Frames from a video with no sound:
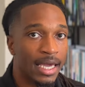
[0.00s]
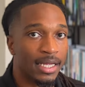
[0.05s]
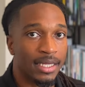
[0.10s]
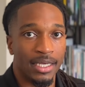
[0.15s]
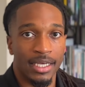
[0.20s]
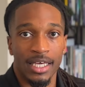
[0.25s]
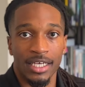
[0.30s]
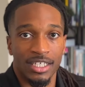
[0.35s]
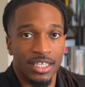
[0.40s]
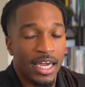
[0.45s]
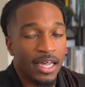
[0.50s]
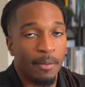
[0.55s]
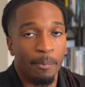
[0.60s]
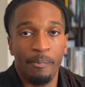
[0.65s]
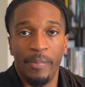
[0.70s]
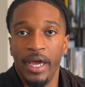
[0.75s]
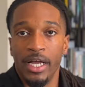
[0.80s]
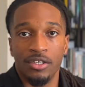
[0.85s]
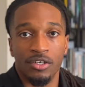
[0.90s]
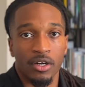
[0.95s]
Just get a
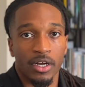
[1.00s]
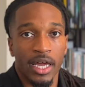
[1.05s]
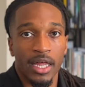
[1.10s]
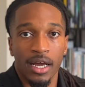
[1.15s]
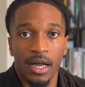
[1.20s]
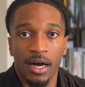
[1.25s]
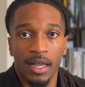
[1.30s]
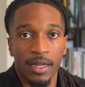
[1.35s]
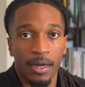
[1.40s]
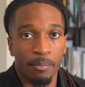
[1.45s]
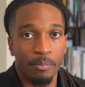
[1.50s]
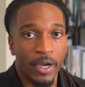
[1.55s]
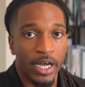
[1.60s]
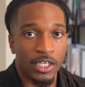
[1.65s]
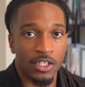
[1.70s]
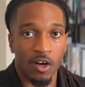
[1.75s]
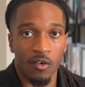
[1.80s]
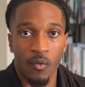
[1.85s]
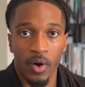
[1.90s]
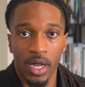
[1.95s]
picture, get a clear
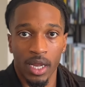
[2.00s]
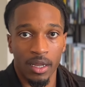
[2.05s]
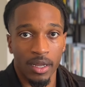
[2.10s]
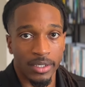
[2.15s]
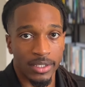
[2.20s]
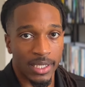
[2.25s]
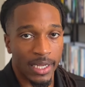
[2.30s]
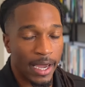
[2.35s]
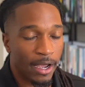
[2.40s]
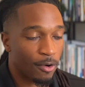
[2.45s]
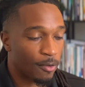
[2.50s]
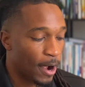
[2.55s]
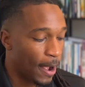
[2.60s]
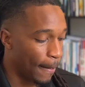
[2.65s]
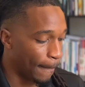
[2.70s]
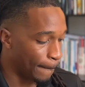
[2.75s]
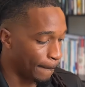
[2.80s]
picture of what it looks like, right?